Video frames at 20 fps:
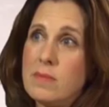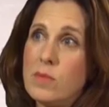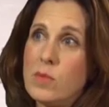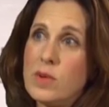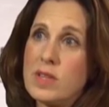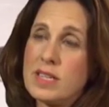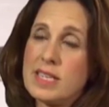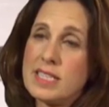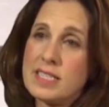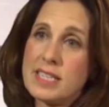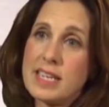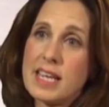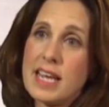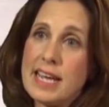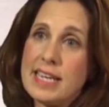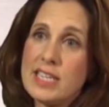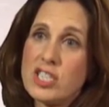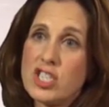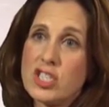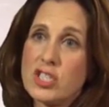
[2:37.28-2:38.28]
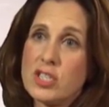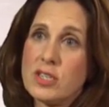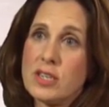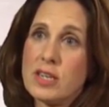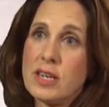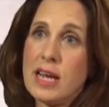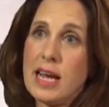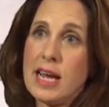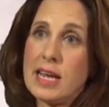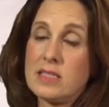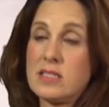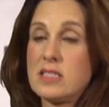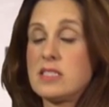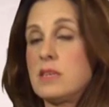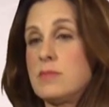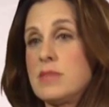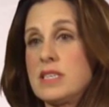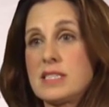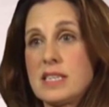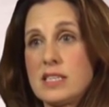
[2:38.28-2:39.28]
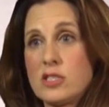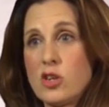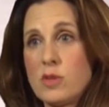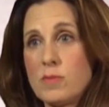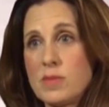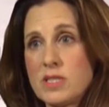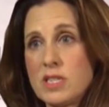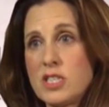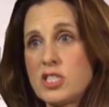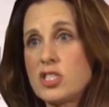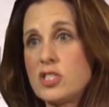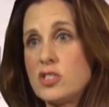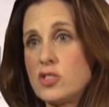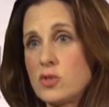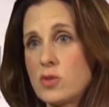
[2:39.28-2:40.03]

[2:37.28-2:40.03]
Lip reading: With litigation and to some extent oppositions